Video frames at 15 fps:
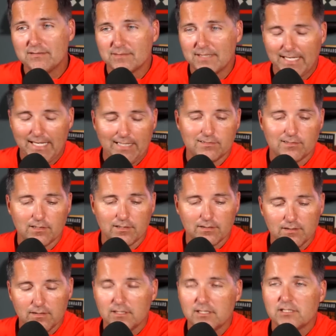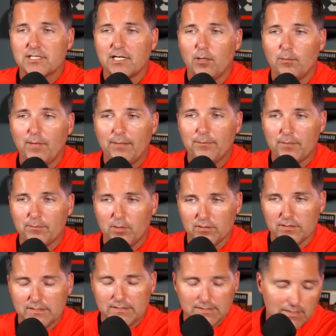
I can't talk. Shout out Matt McMullen.